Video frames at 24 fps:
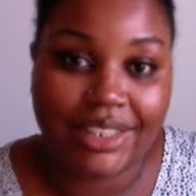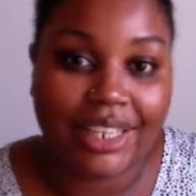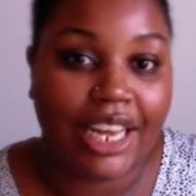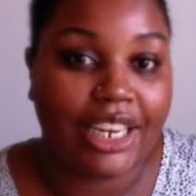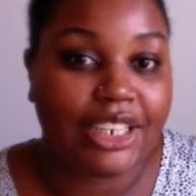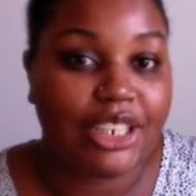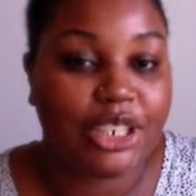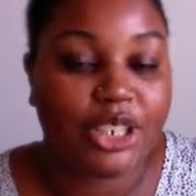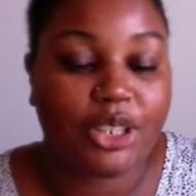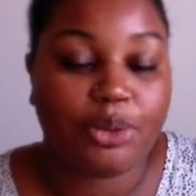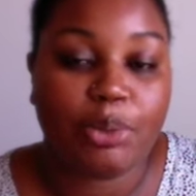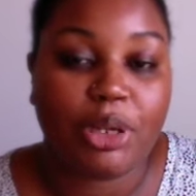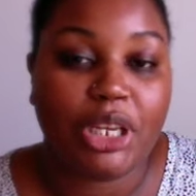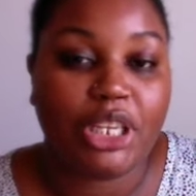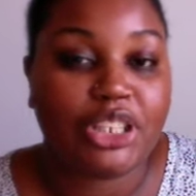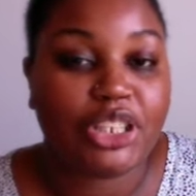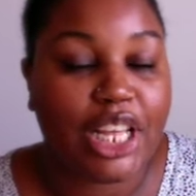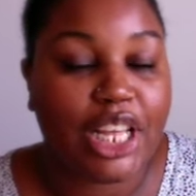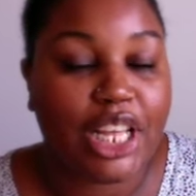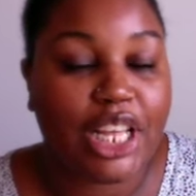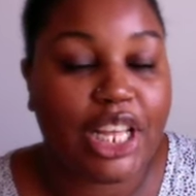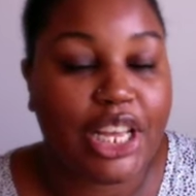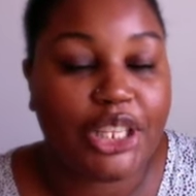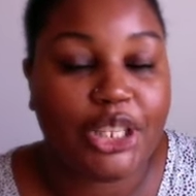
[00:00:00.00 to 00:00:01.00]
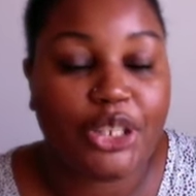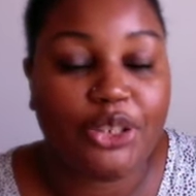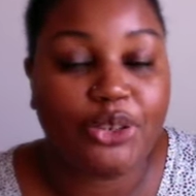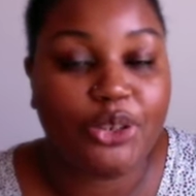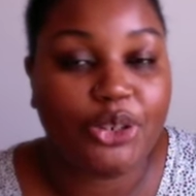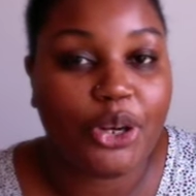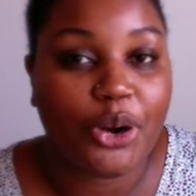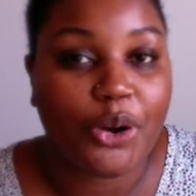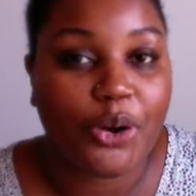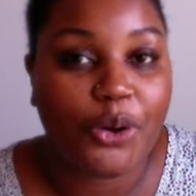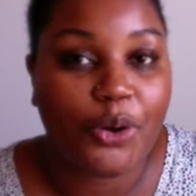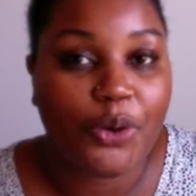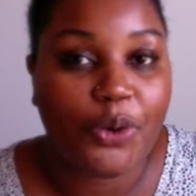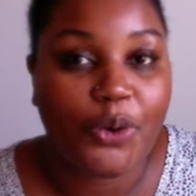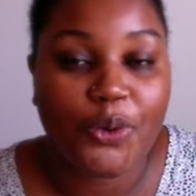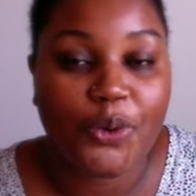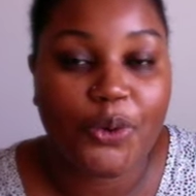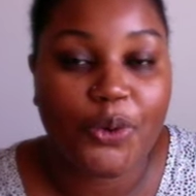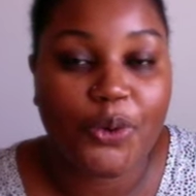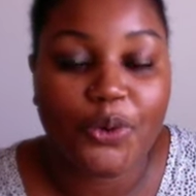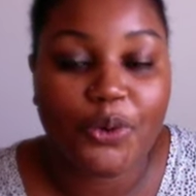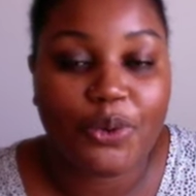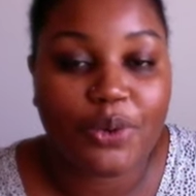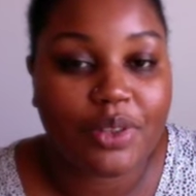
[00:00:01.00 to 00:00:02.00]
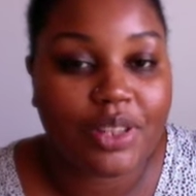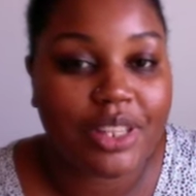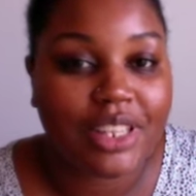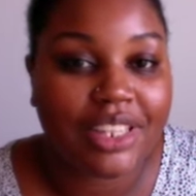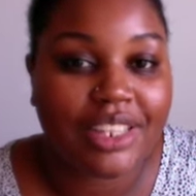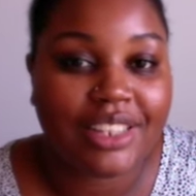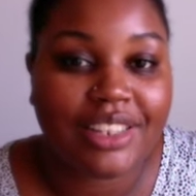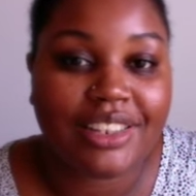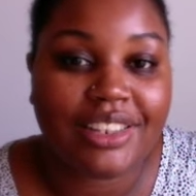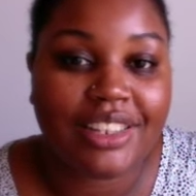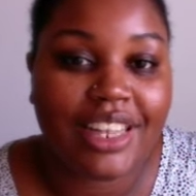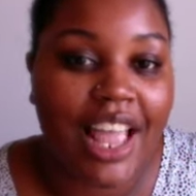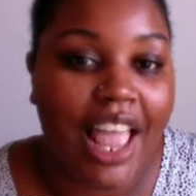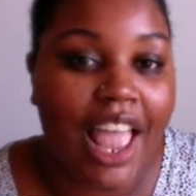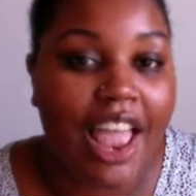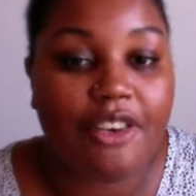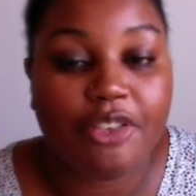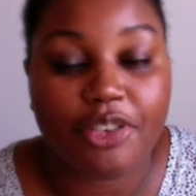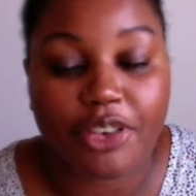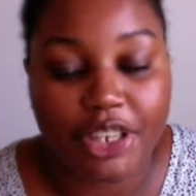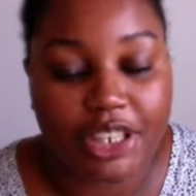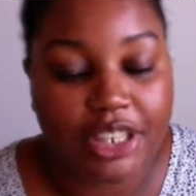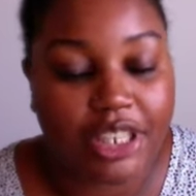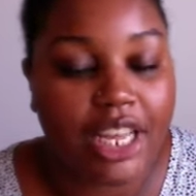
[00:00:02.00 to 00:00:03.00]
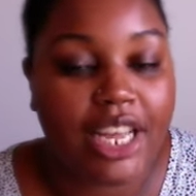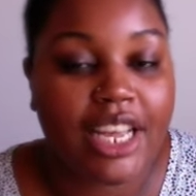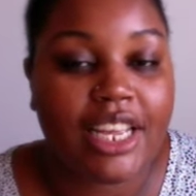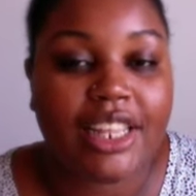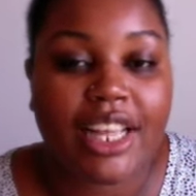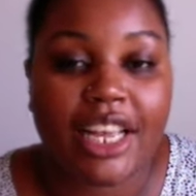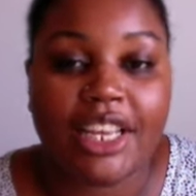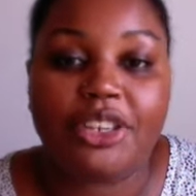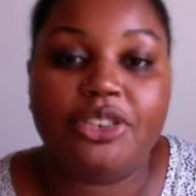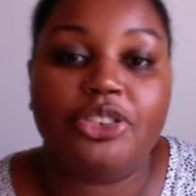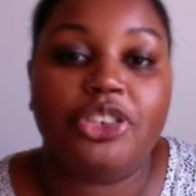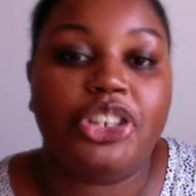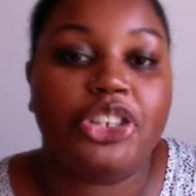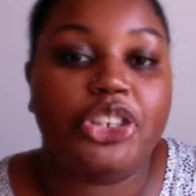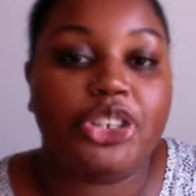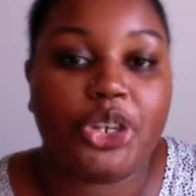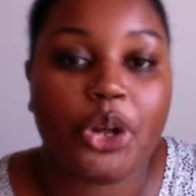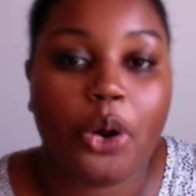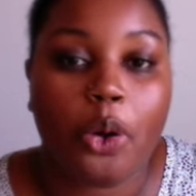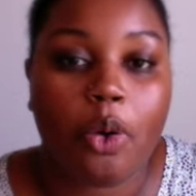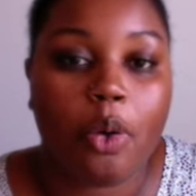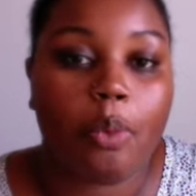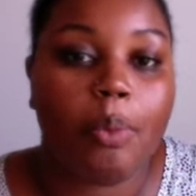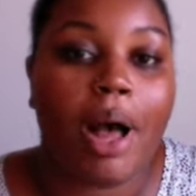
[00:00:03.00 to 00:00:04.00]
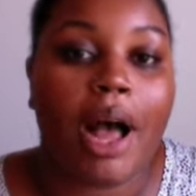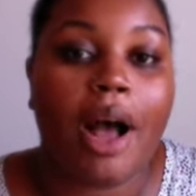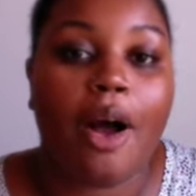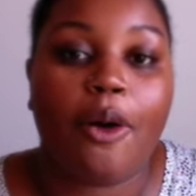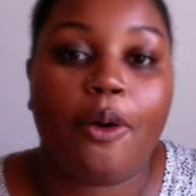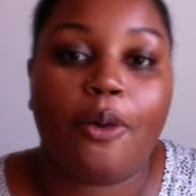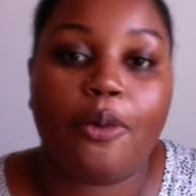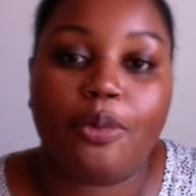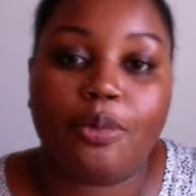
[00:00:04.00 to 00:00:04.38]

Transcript: just means that you know everything that you need to know about